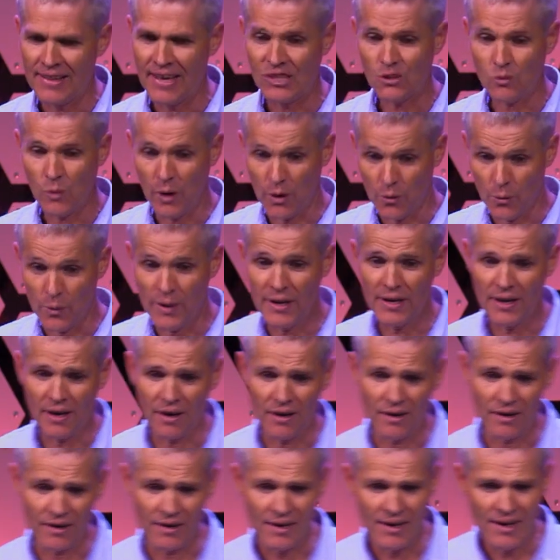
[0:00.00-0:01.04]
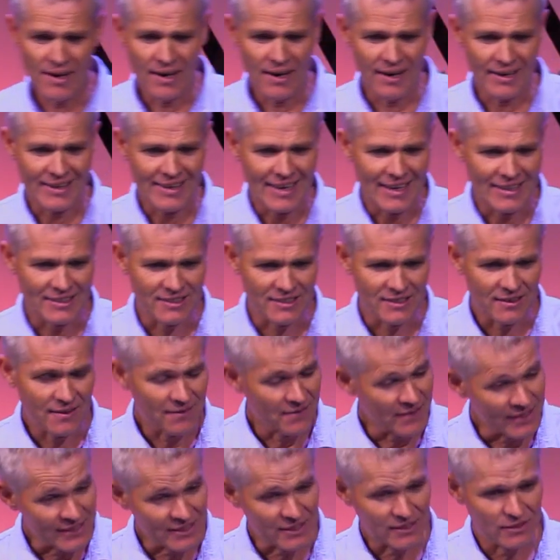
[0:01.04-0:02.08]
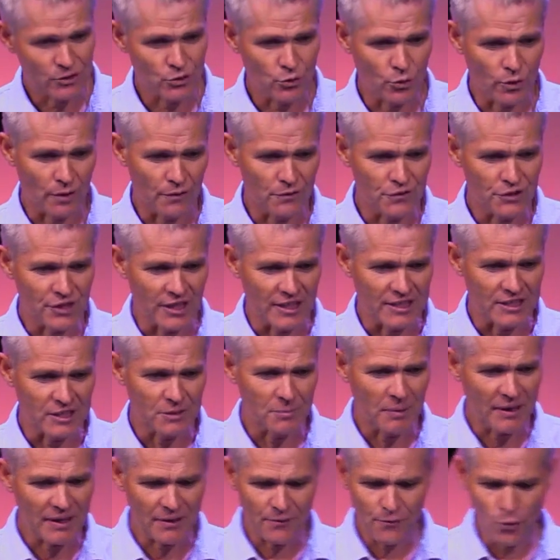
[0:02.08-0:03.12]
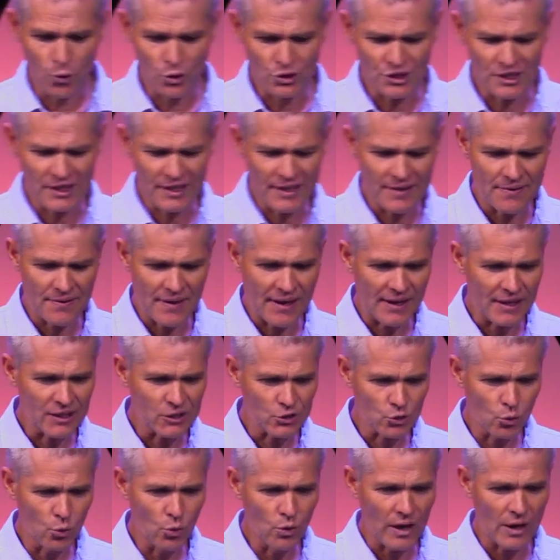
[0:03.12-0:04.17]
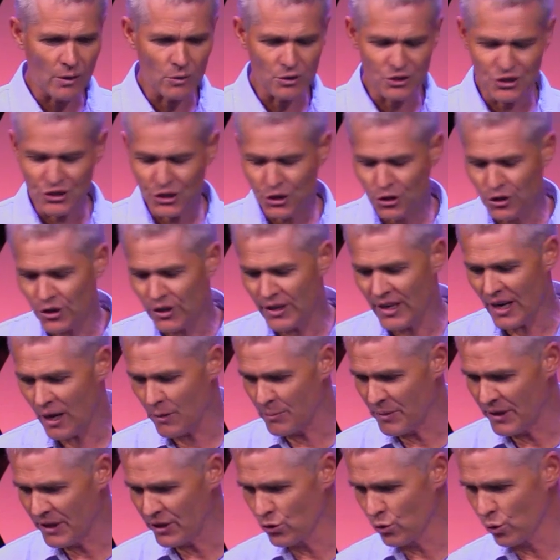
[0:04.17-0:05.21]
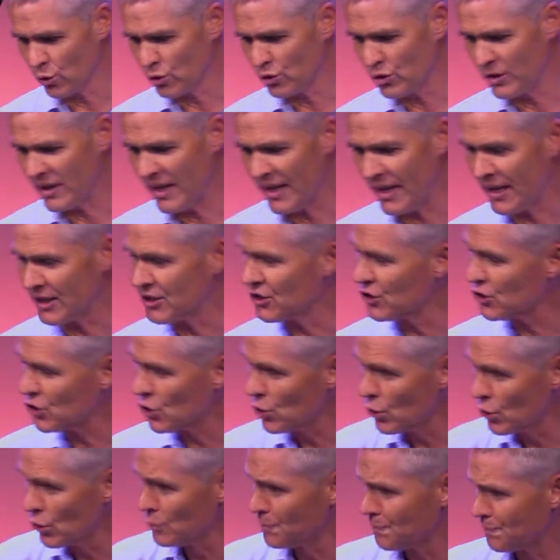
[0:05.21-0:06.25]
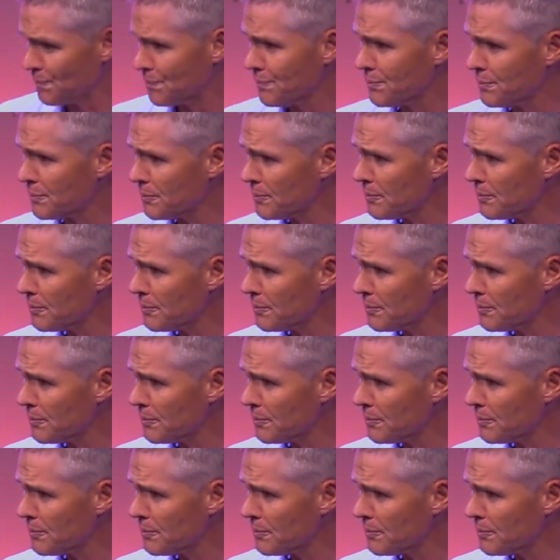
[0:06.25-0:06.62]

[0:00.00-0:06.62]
That's why we are against this sort of change. But unfortunately, that is all our children are being taught today at school.